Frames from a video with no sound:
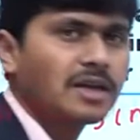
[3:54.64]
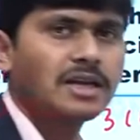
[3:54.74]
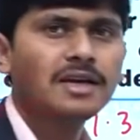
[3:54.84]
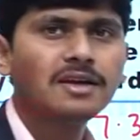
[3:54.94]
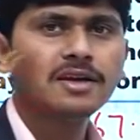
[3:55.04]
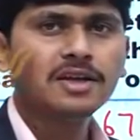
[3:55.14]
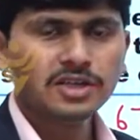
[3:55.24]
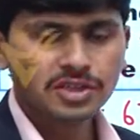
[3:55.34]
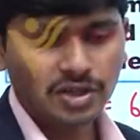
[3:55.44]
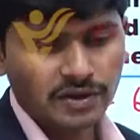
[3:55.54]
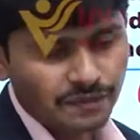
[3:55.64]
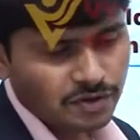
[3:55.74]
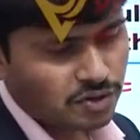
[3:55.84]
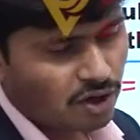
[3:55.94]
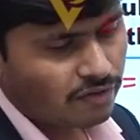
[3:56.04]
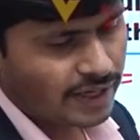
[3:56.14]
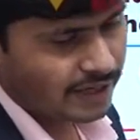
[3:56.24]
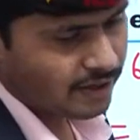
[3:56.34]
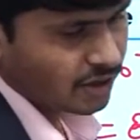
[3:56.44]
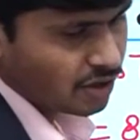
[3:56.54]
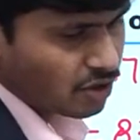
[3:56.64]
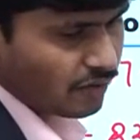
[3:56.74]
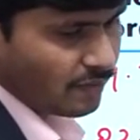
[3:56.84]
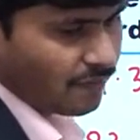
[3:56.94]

Clear? So if you solve it, you will